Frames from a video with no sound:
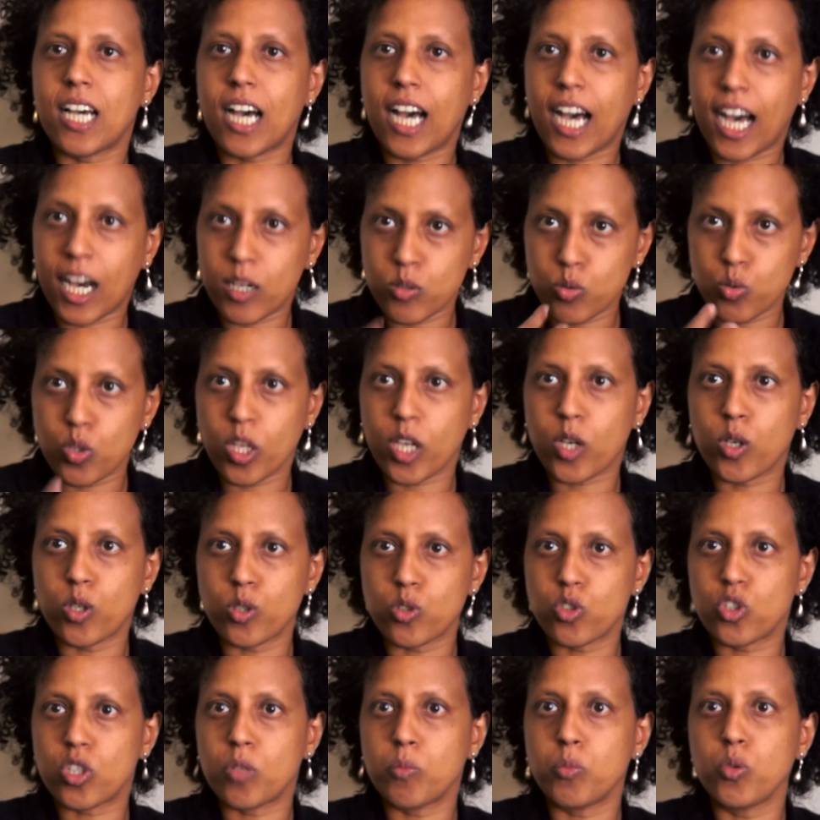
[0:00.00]
how do they
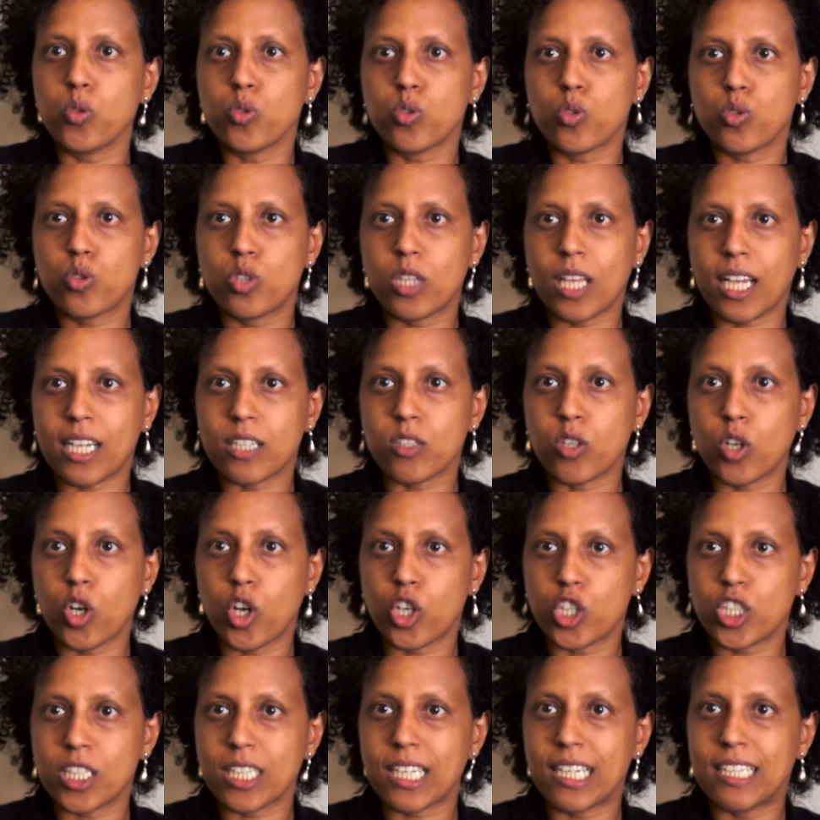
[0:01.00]
contribute to
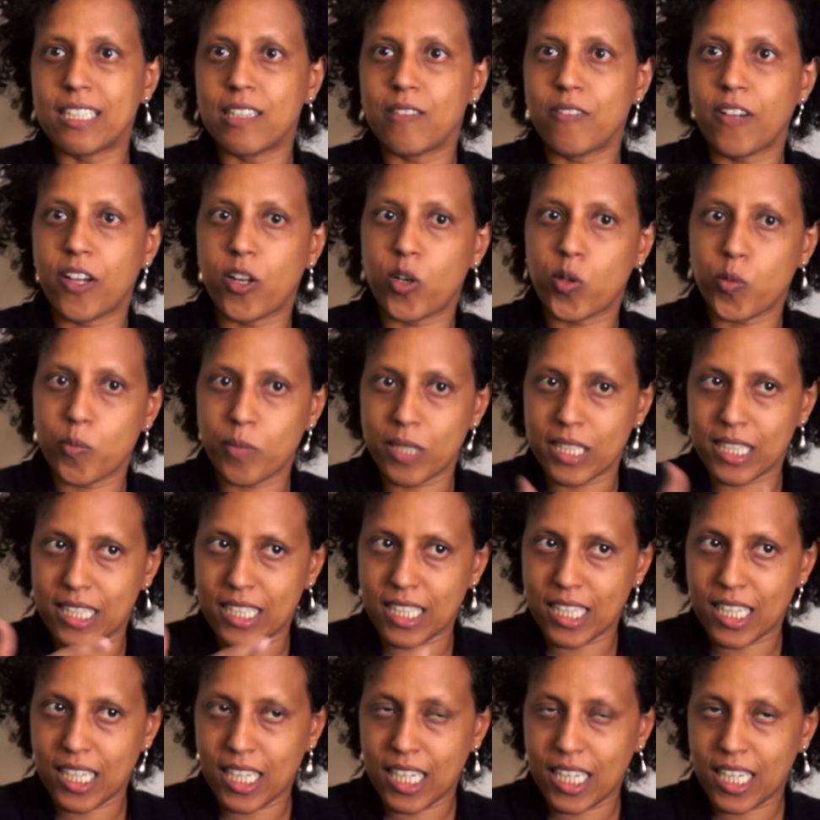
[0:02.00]
technological development
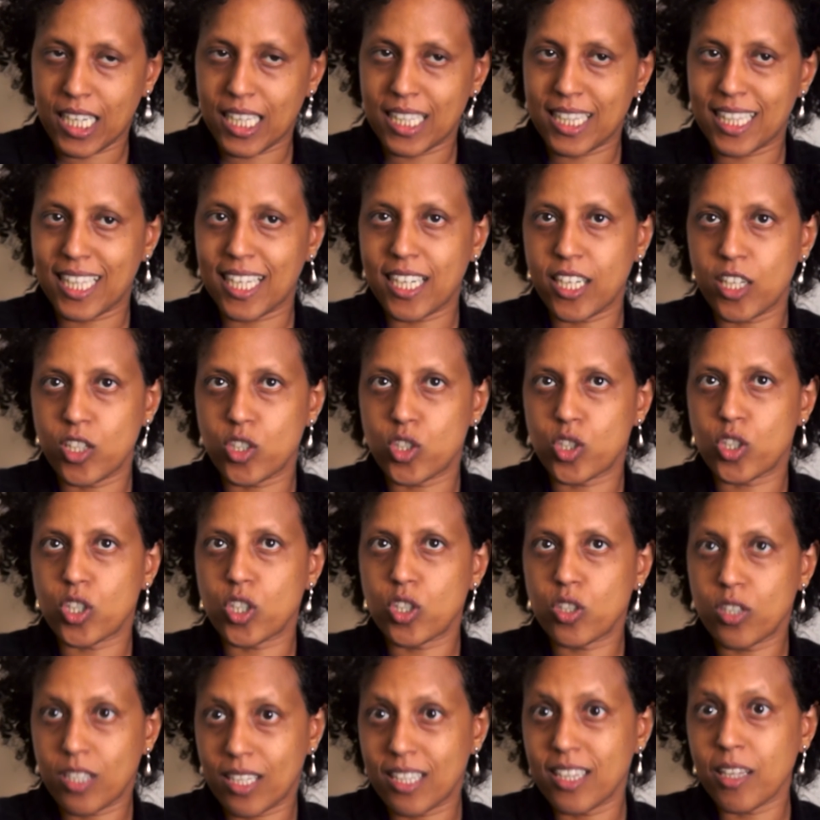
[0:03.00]
in the
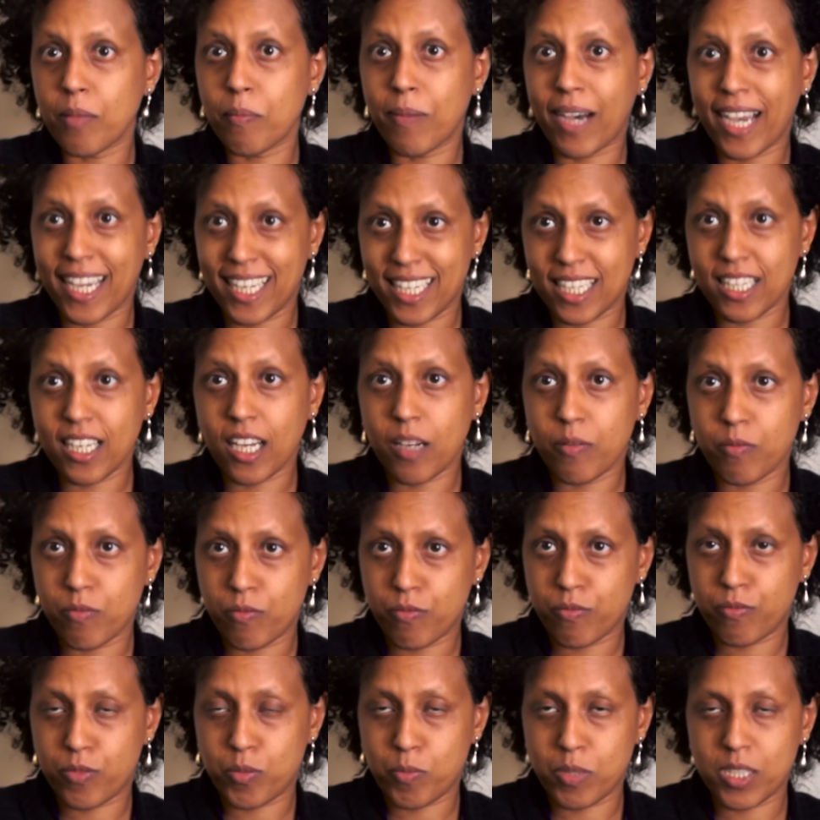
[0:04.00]
region, in the mining? I'm
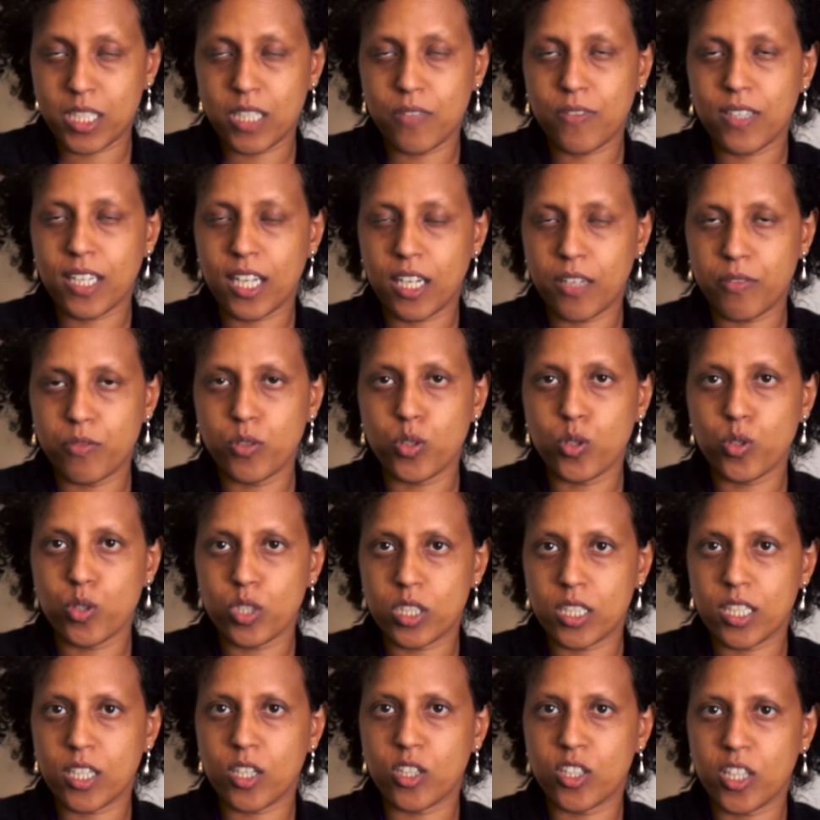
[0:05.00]
specifically
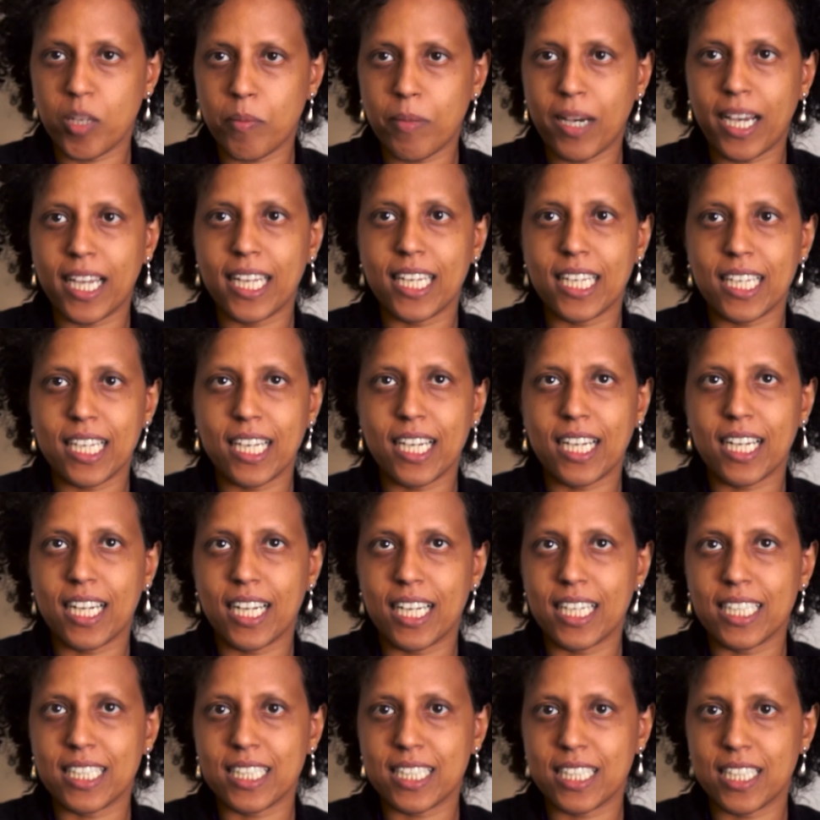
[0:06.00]
focusing on the mining
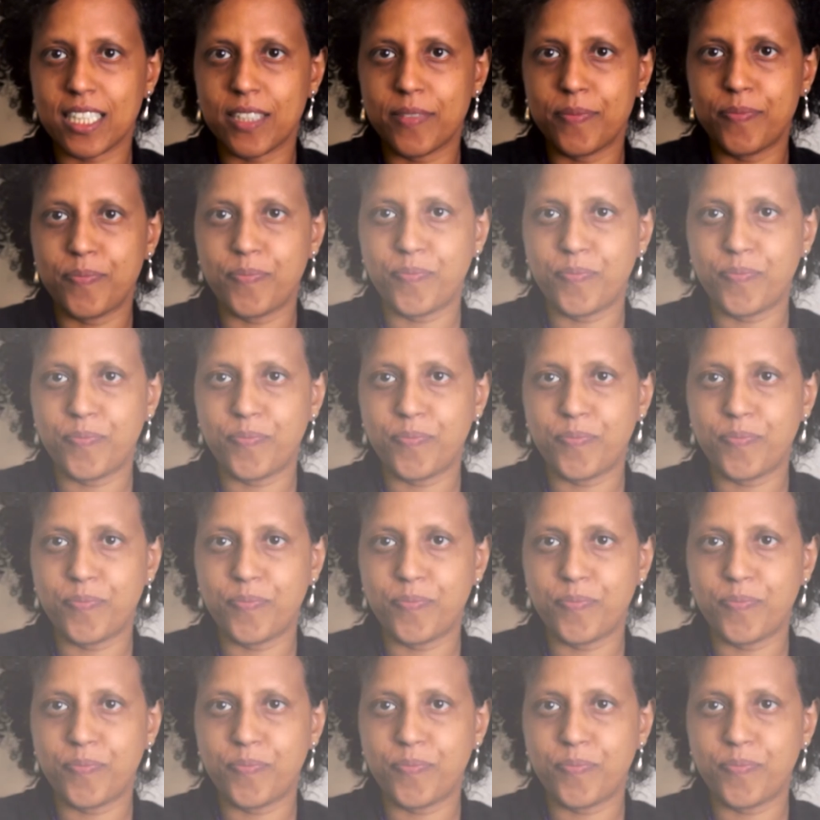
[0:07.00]
cluster.